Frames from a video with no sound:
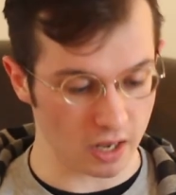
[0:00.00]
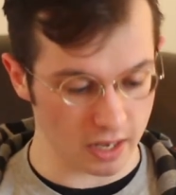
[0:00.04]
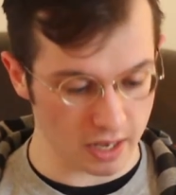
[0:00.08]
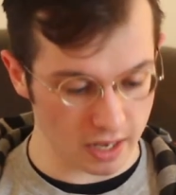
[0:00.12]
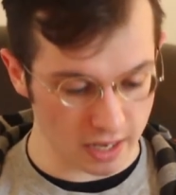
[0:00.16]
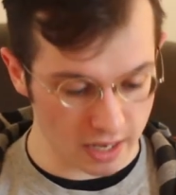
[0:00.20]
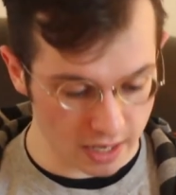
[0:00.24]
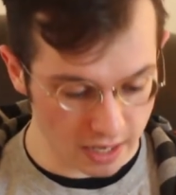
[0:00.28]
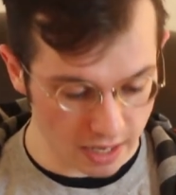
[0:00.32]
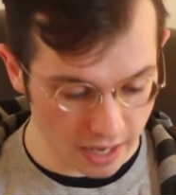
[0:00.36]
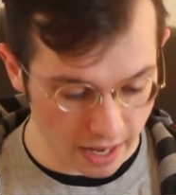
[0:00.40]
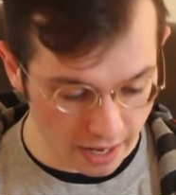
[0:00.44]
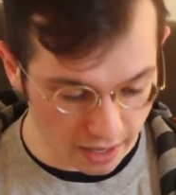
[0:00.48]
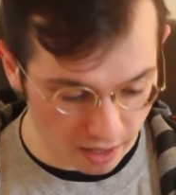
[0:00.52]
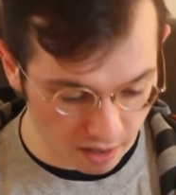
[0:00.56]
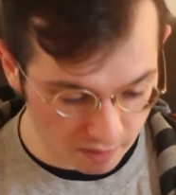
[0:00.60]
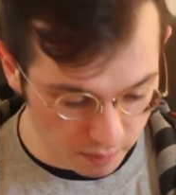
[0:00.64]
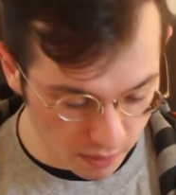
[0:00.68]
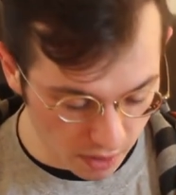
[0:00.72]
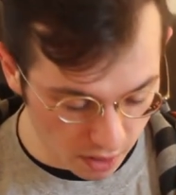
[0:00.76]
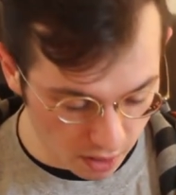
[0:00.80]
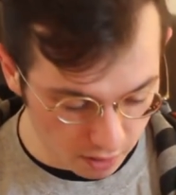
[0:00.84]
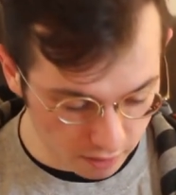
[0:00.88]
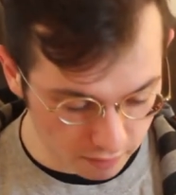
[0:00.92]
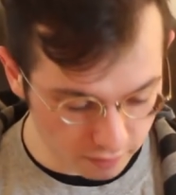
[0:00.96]
in and
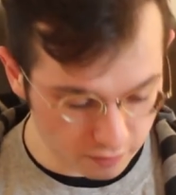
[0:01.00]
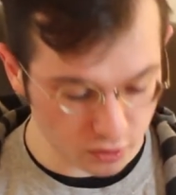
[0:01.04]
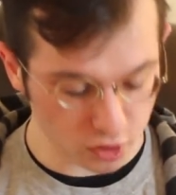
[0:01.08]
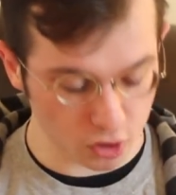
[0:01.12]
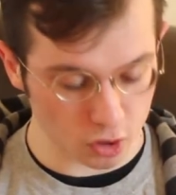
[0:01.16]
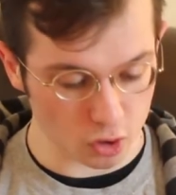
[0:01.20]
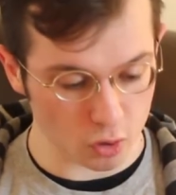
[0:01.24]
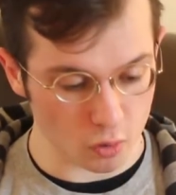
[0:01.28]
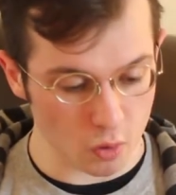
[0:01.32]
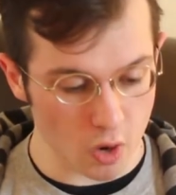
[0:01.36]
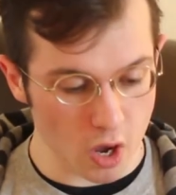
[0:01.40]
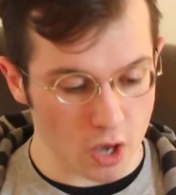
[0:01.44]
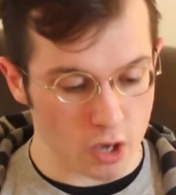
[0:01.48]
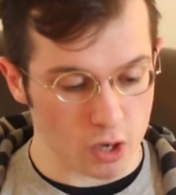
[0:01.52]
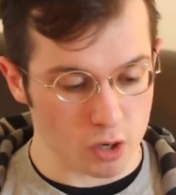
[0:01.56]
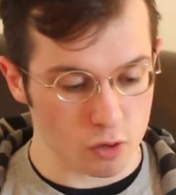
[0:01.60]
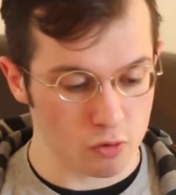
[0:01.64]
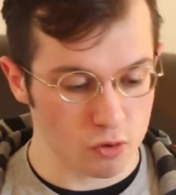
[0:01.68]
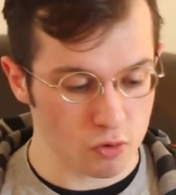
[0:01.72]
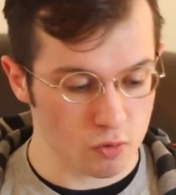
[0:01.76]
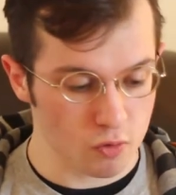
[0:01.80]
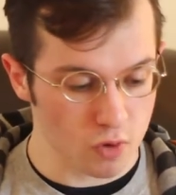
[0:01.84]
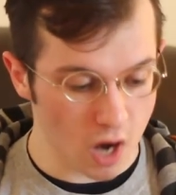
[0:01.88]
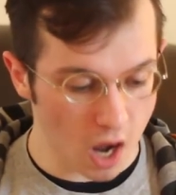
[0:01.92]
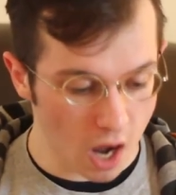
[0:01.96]
above to, you
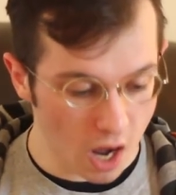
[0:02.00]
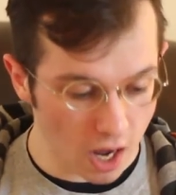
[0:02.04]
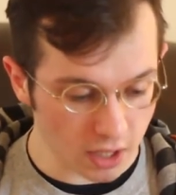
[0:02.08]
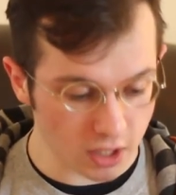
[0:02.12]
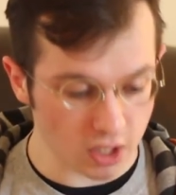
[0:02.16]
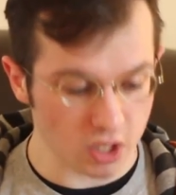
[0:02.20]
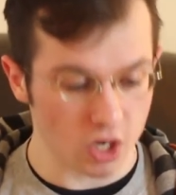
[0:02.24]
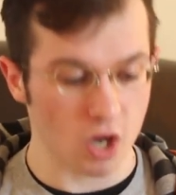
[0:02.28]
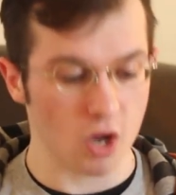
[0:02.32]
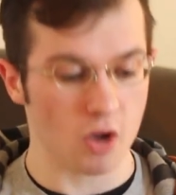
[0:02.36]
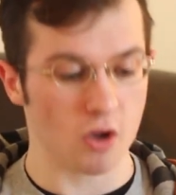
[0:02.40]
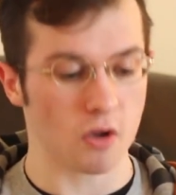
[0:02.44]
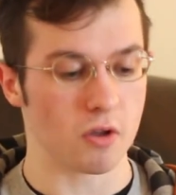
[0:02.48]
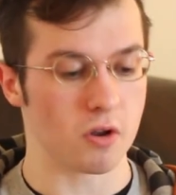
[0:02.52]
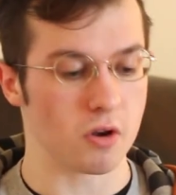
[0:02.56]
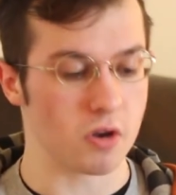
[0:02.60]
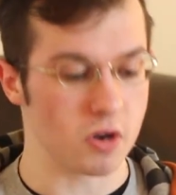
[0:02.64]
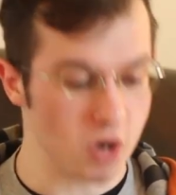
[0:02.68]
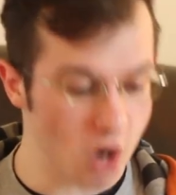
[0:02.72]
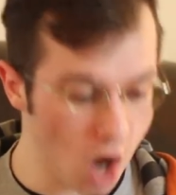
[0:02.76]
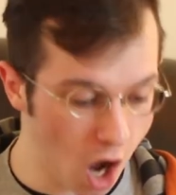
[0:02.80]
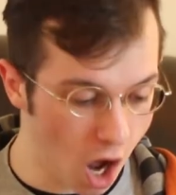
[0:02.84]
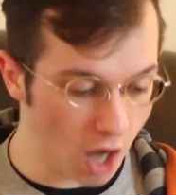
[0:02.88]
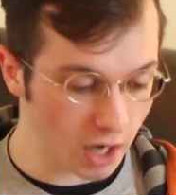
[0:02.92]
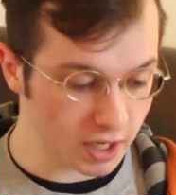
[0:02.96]
do
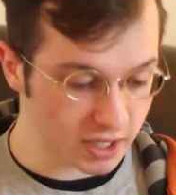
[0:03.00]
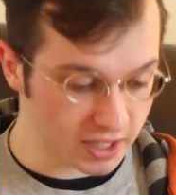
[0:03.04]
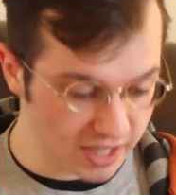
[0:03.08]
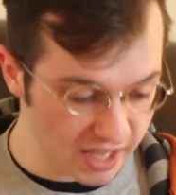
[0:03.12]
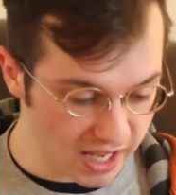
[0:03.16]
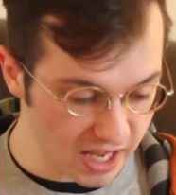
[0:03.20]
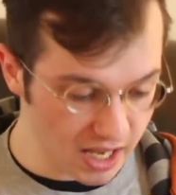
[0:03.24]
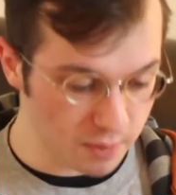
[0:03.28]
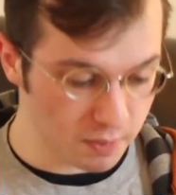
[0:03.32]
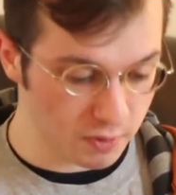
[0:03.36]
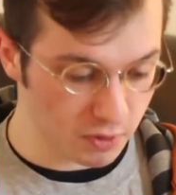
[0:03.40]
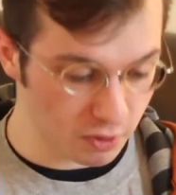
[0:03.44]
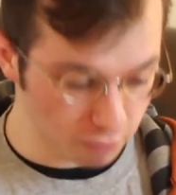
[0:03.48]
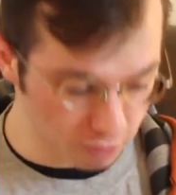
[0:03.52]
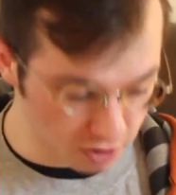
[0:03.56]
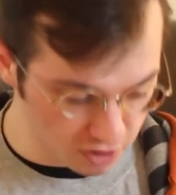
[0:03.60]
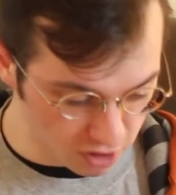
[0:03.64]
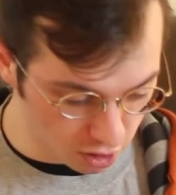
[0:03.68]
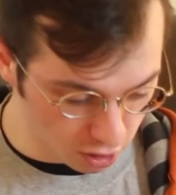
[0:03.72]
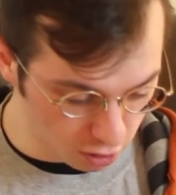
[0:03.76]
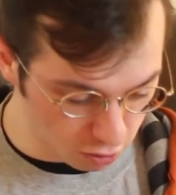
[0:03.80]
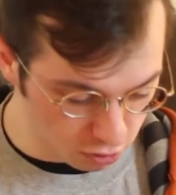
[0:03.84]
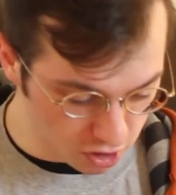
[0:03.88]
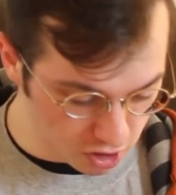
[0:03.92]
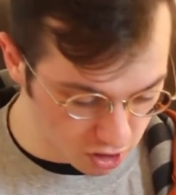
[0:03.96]
not keep the
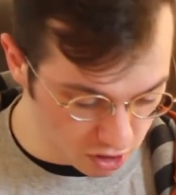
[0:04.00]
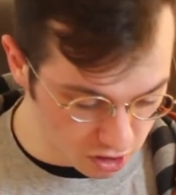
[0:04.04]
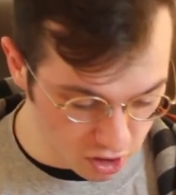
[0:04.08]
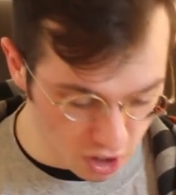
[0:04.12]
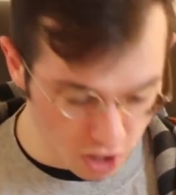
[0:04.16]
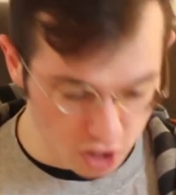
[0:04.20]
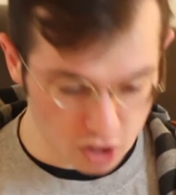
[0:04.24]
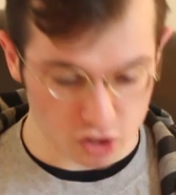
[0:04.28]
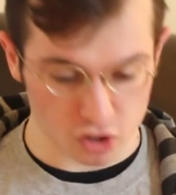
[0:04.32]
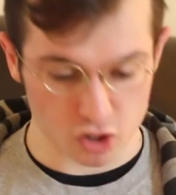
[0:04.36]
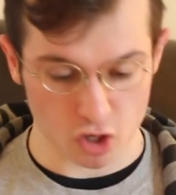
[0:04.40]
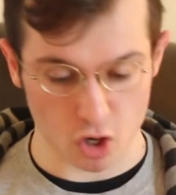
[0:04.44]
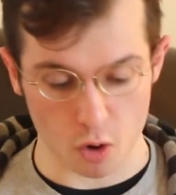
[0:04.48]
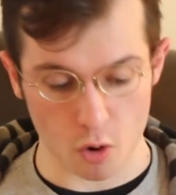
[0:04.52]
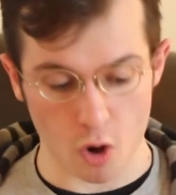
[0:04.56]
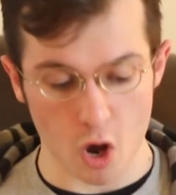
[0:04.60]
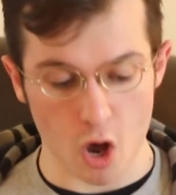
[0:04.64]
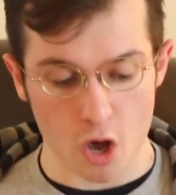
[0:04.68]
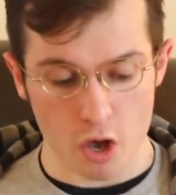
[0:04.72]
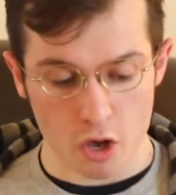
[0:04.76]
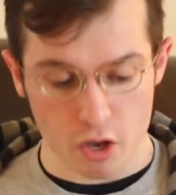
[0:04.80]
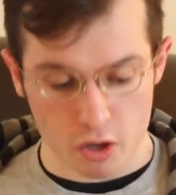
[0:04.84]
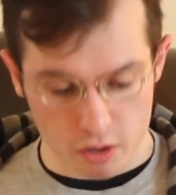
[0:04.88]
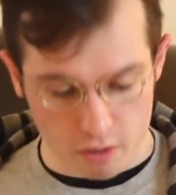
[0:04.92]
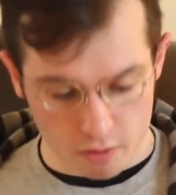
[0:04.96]
resolutions. So
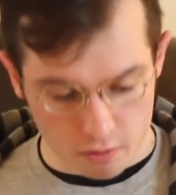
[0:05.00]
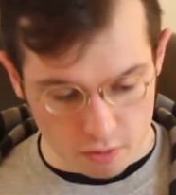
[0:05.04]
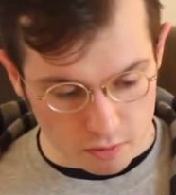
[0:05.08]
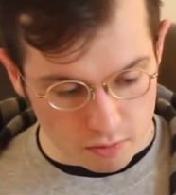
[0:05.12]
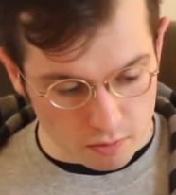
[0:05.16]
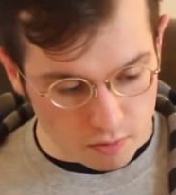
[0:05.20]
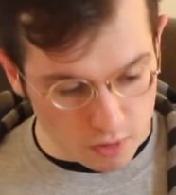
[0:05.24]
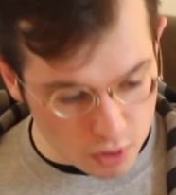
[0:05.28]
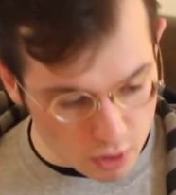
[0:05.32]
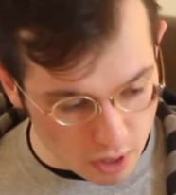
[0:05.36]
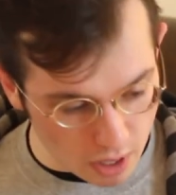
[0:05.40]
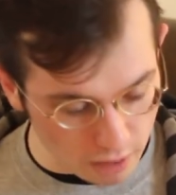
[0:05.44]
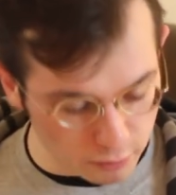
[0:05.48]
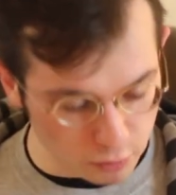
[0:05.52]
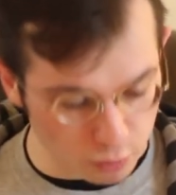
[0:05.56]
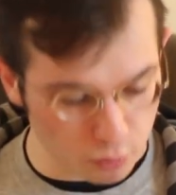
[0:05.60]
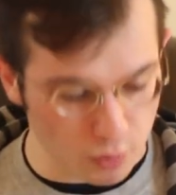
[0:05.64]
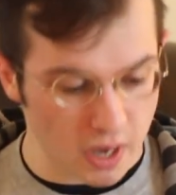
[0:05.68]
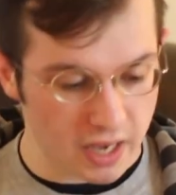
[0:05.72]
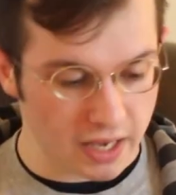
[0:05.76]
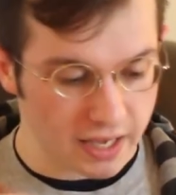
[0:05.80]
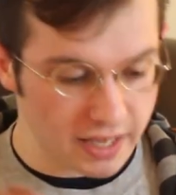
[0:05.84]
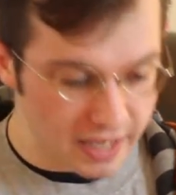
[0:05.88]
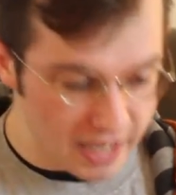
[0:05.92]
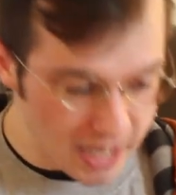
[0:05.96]
you have to
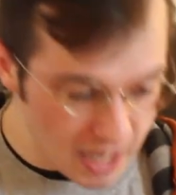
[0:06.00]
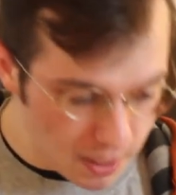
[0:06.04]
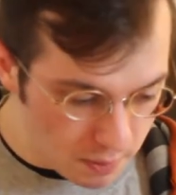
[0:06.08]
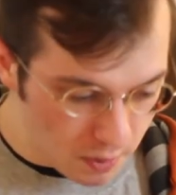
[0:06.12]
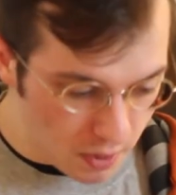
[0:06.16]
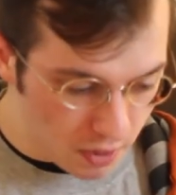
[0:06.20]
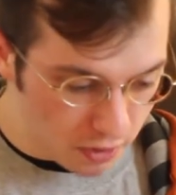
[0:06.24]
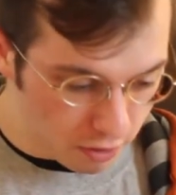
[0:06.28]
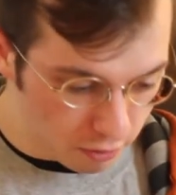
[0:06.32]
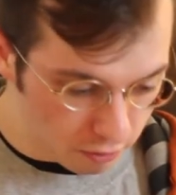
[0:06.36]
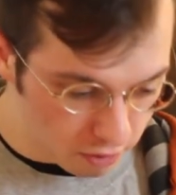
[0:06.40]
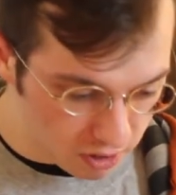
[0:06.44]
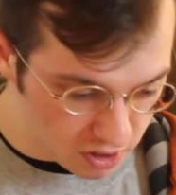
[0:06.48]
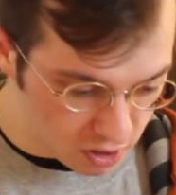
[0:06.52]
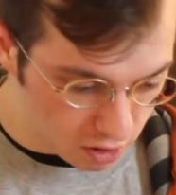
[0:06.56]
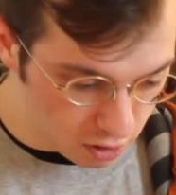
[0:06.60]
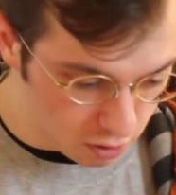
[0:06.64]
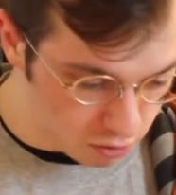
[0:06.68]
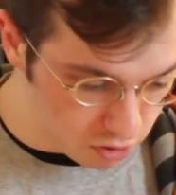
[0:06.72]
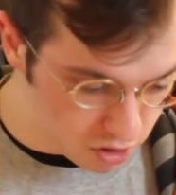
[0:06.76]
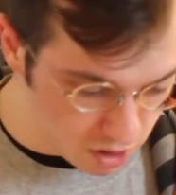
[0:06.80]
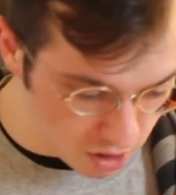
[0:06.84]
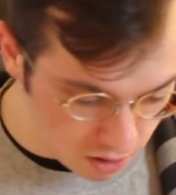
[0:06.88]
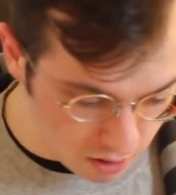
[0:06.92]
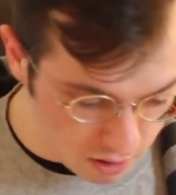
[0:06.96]
keep the
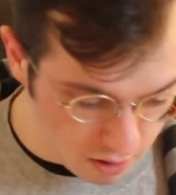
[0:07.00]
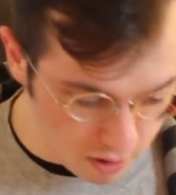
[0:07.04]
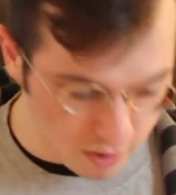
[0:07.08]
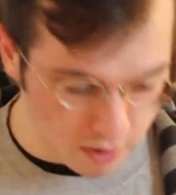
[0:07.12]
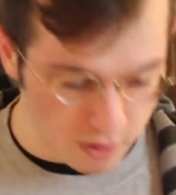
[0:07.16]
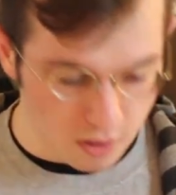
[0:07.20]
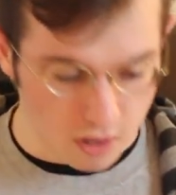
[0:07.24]
resolution.